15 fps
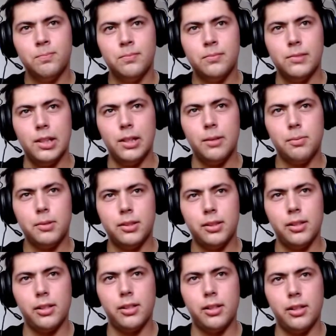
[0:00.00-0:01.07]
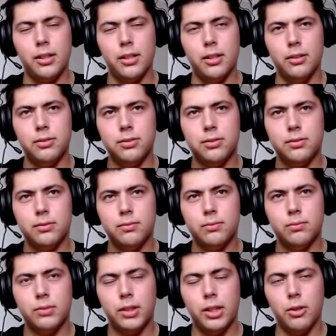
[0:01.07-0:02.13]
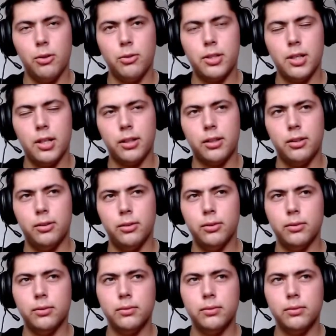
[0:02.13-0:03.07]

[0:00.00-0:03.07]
Yep, clearly enough. He knows Haki too.